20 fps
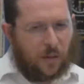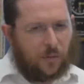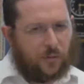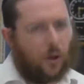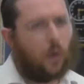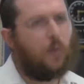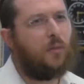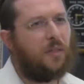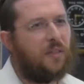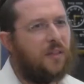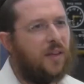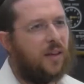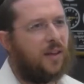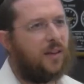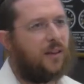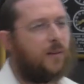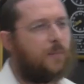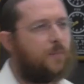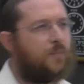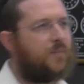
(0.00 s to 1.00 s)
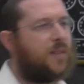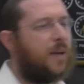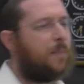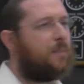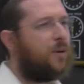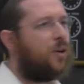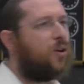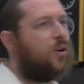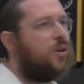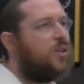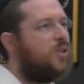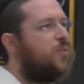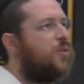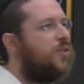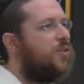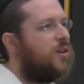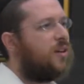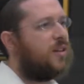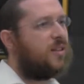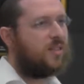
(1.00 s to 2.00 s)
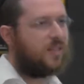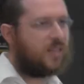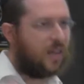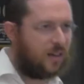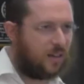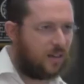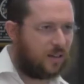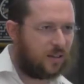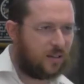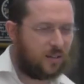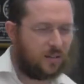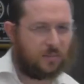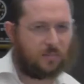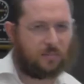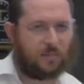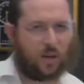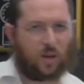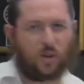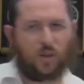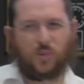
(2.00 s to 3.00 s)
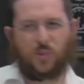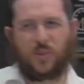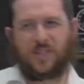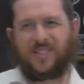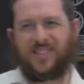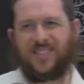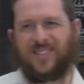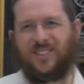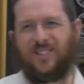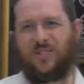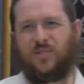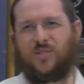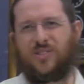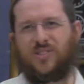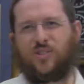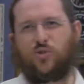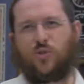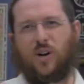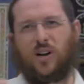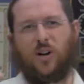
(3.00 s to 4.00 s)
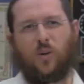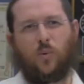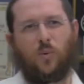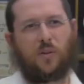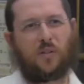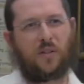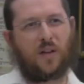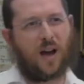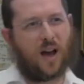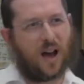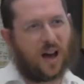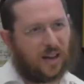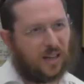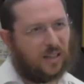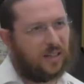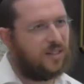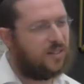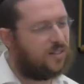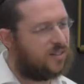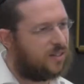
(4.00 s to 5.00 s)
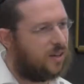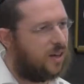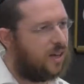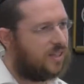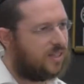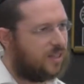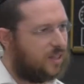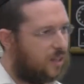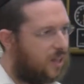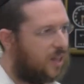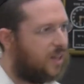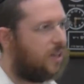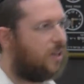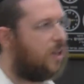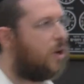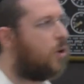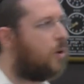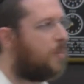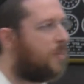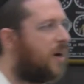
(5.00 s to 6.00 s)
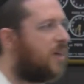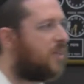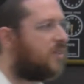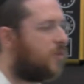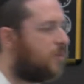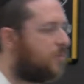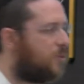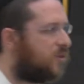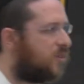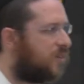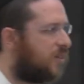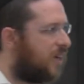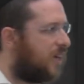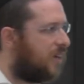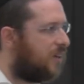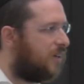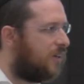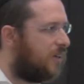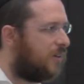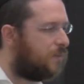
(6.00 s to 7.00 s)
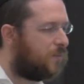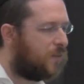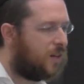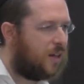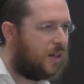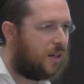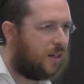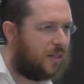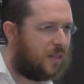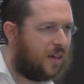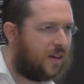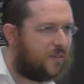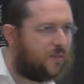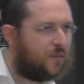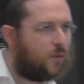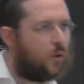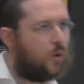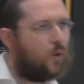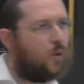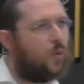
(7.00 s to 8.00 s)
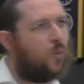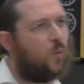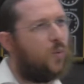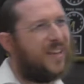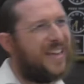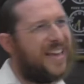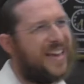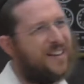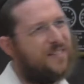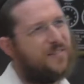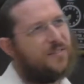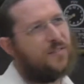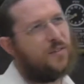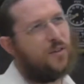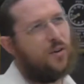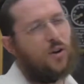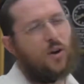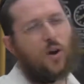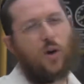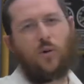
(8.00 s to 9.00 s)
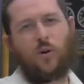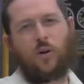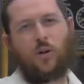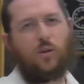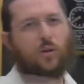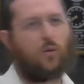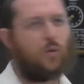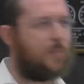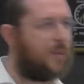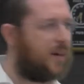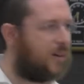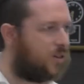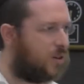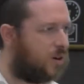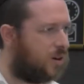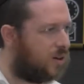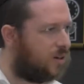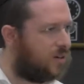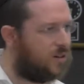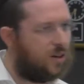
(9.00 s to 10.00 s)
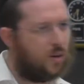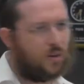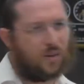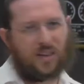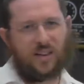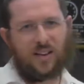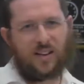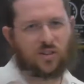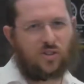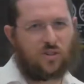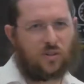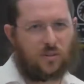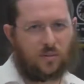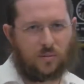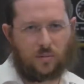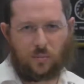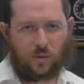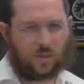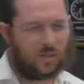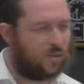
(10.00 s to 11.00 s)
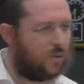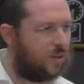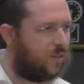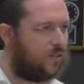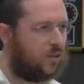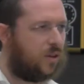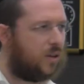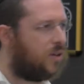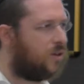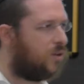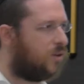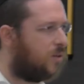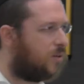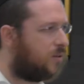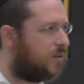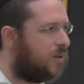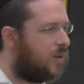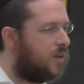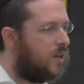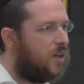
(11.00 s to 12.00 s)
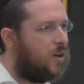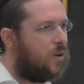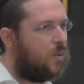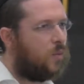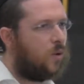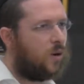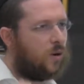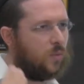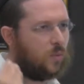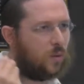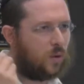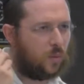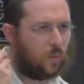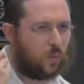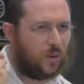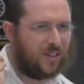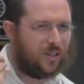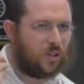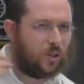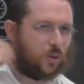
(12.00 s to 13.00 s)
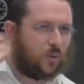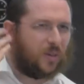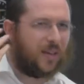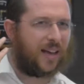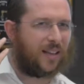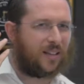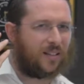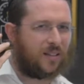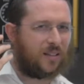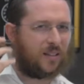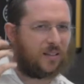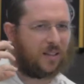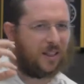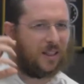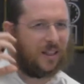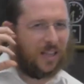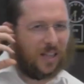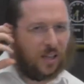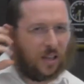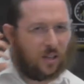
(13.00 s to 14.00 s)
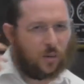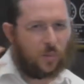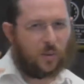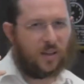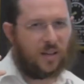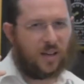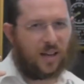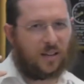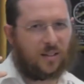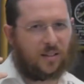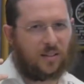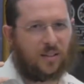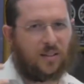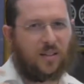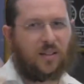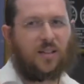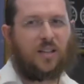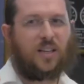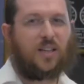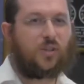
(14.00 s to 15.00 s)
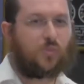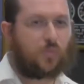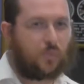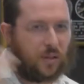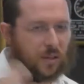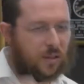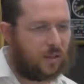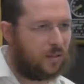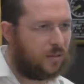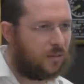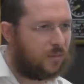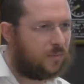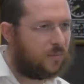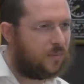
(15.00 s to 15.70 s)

don't think that because we're not a tzaddik, because we still struggle with ugly desires and, and lower parts of our personality, therefore we have no clue about God, no connection whatsoever. Not at all. What, what we do get, the little that we get, is real